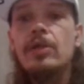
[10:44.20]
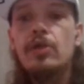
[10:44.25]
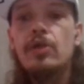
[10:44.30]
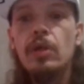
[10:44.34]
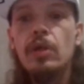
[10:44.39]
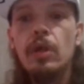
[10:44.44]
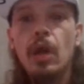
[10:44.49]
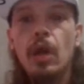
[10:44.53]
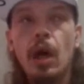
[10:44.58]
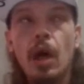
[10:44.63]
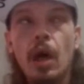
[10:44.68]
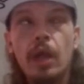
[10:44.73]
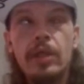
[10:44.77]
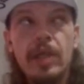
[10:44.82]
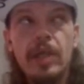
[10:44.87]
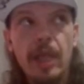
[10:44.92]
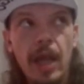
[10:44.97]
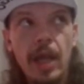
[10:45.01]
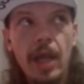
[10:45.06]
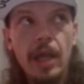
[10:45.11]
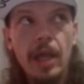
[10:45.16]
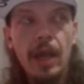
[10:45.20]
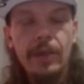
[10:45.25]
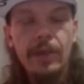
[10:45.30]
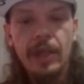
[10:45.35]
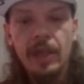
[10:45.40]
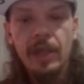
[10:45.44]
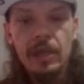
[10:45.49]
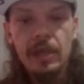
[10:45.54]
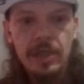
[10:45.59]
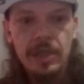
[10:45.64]
uh, today I think
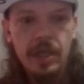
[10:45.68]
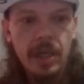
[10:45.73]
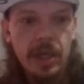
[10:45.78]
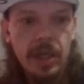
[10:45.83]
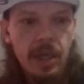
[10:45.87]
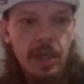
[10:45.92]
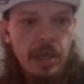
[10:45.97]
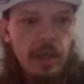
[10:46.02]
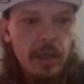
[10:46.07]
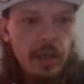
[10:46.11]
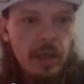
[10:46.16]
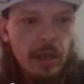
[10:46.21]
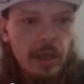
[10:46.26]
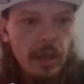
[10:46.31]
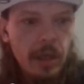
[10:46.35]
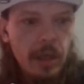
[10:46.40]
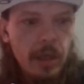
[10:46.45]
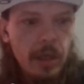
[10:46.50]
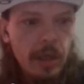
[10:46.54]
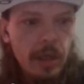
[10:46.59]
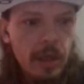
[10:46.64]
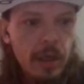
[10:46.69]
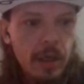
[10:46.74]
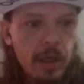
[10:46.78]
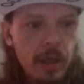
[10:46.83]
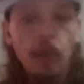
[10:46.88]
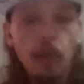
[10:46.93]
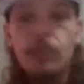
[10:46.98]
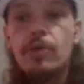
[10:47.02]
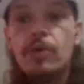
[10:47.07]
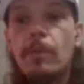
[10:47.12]
it's today, no
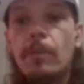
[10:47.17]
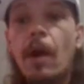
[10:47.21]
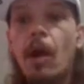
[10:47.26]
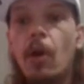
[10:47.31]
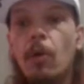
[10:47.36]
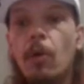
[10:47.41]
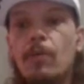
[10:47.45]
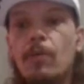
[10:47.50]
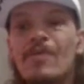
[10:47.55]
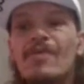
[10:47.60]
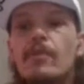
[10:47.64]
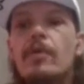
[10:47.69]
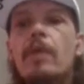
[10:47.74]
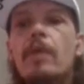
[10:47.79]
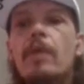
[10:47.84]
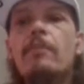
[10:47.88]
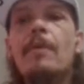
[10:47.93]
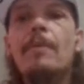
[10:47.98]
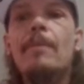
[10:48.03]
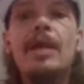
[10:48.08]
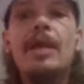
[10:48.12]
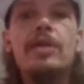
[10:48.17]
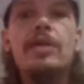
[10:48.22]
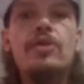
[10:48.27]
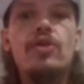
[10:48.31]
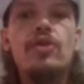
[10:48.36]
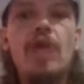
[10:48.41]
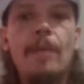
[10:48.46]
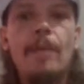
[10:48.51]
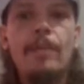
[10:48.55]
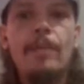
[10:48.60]
tomorrow. My man is
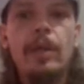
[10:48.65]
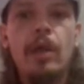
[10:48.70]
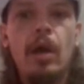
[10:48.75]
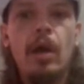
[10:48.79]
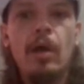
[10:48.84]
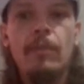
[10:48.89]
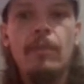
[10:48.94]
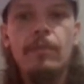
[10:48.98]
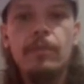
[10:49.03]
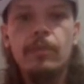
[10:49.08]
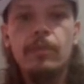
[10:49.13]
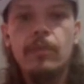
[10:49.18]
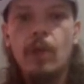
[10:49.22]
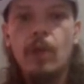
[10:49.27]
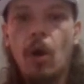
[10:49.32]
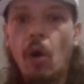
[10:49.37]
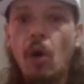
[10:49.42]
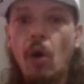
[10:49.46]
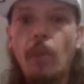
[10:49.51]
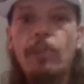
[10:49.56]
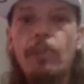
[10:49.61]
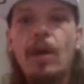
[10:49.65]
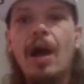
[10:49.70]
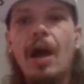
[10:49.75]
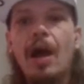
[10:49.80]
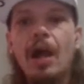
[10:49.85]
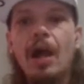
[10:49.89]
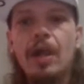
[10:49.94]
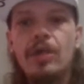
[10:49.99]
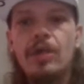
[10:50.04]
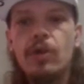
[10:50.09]
dropping um the whole pro
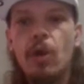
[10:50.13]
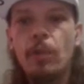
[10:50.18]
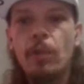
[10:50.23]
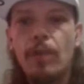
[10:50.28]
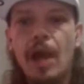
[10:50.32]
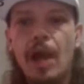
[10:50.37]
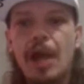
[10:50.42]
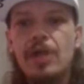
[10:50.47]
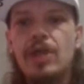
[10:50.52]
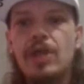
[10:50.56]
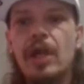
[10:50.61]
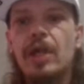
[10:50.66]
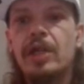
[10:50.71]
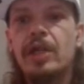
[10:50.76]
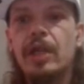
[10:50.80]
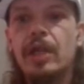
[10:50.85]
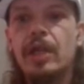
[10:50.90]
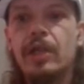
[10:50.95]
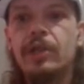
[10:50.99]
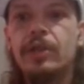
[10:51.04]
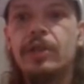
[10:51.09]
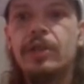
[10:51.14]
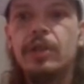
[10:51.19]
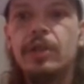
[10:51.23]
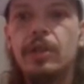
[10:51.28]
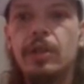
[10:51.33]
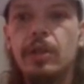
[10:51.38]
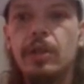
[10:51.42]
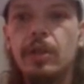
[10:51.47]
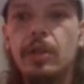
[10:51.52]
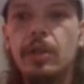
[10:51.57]
his whole project and it's
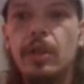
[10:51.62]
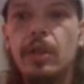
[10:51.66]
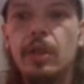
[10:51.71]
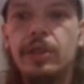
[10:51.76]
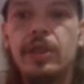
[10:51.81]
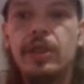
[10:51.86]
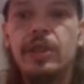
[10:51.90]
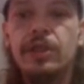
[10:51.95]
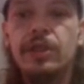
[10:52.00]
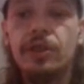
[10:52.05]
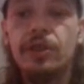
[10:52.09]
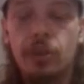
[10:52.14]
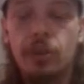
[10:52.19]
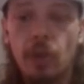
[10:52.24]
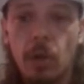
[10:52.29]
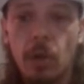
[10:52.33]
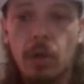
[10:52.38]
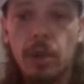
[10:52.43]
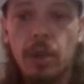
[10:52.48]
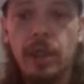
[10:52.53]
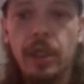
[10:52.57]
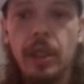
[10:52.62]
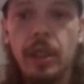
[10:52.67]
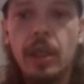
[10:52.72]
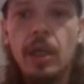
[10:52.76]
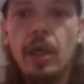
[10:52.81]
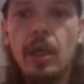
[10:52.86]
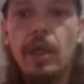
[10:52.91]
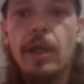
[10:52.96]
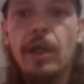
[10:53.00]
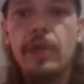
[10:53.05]
it's his story.
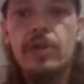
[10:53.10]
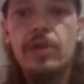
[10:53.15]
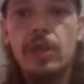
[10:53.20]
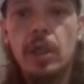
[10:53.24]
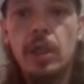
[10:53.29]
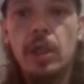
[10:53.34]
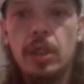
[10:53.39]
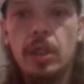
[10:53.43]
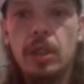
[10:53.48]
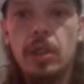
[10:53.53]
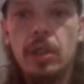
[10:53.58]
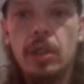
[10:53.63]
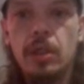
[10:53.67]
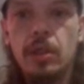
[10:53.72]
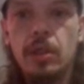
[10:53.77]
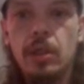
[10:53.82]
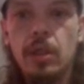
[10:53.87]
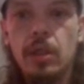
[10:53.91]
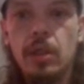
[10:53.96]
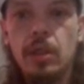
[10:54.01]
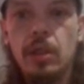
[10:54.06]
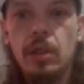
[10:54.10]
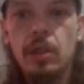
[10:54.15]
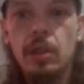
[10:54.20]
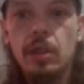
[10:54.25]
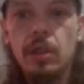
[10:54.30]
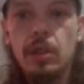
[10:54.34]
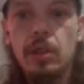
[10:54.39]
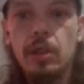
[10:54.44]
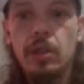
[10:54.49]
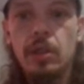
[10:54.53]
It's called
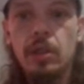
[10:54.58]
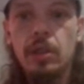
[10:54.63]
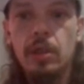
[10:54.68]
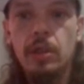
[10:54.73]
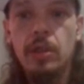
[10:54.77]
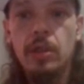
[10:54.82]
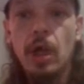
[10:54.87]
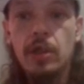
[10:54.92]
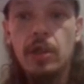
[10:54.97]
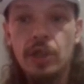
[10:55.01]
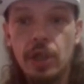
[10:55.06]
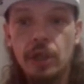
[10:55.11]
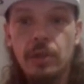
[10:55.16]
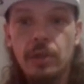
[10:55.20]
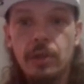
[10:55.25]
the dungeon.